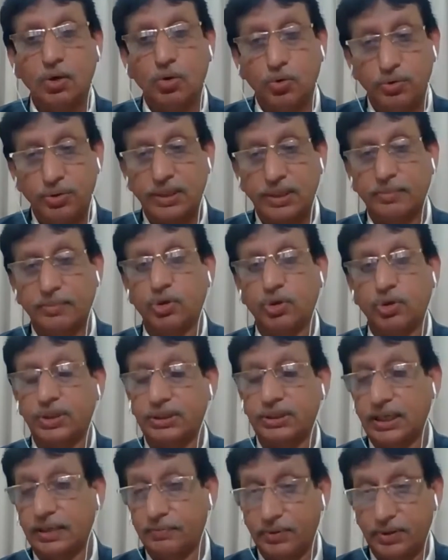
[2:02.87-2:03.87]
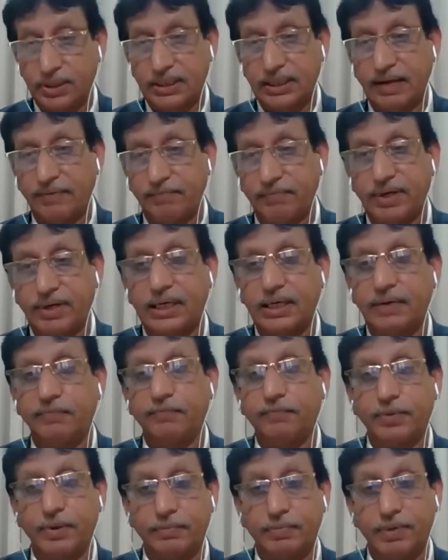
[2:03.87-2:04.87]
ki, un sabon ke taawun se definitely
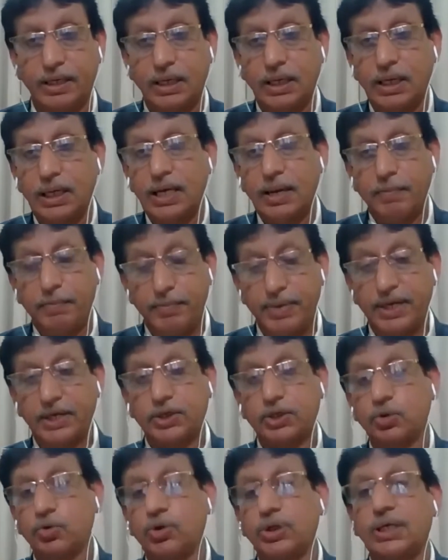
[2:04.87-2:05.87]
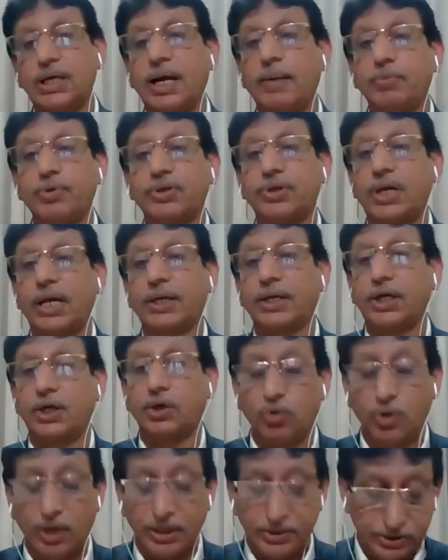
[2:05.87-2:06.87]
we will make sure ki hum us
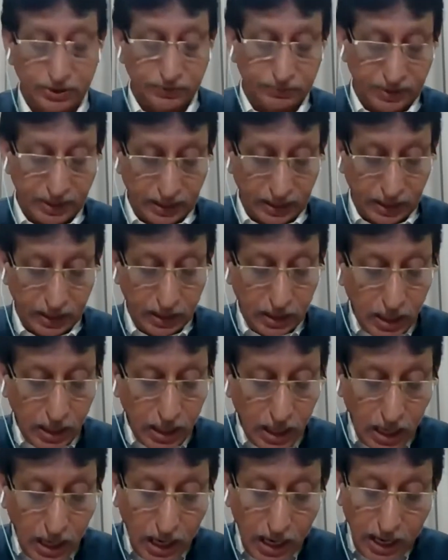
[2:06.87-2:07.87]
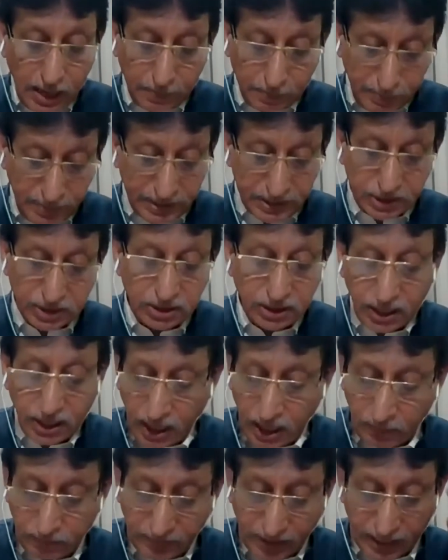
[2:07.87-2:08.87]
target ko achieve kare. Ministry
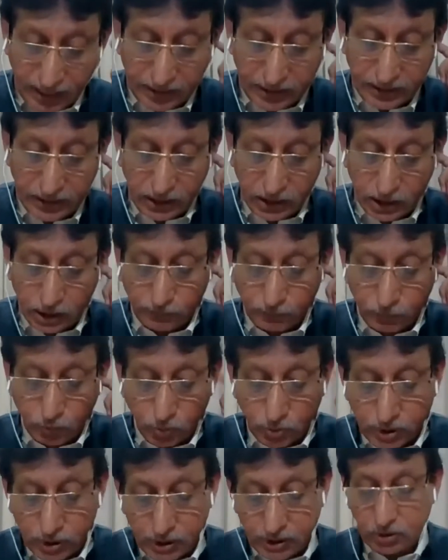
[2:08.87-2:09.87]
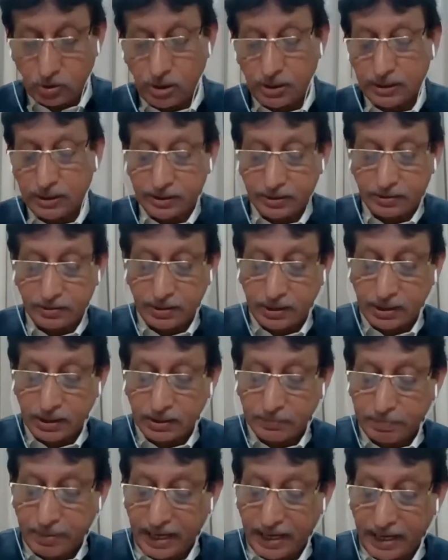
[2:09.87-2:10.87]
of IT is focused on
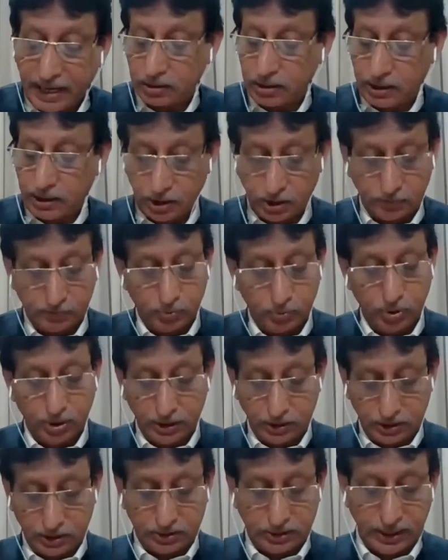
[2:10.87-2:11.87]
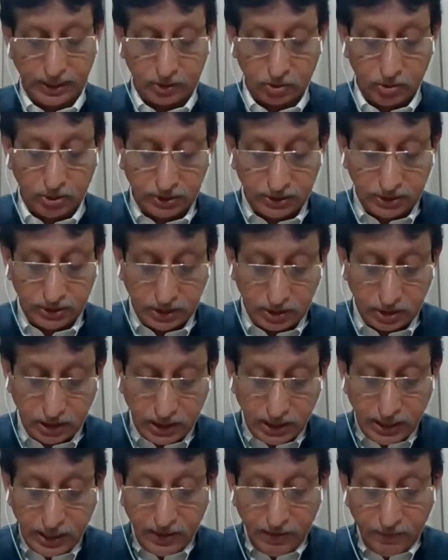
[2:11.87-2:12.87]
increasing Pakistan export in these technologies.
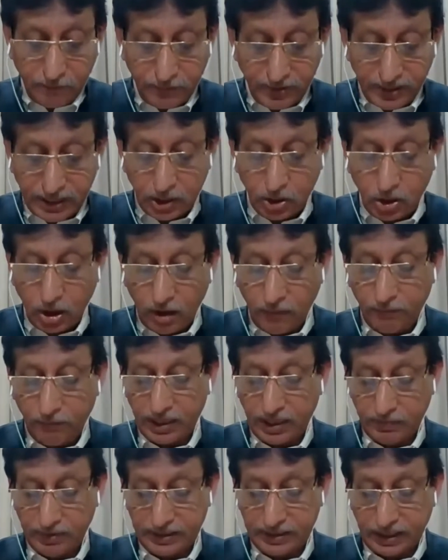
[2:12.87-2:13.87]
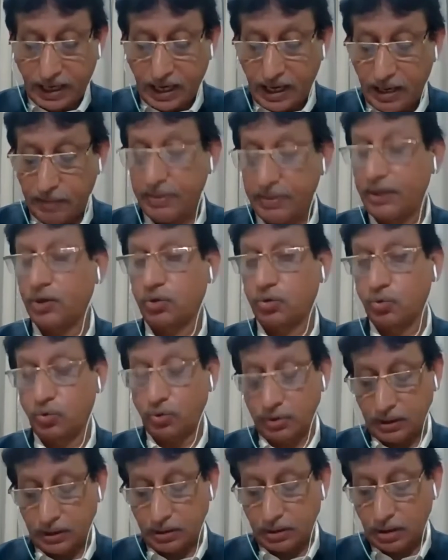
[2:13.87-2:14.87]
We can offer our time and
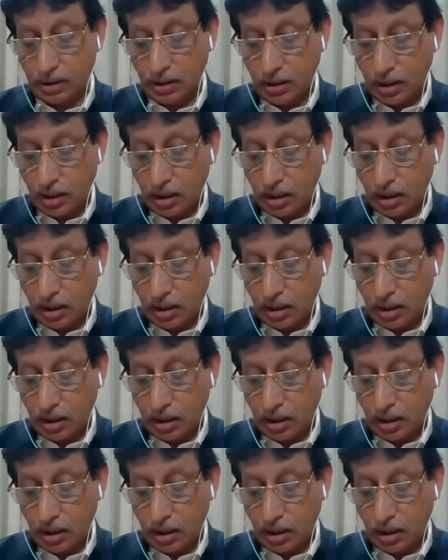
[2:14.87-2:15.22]
resources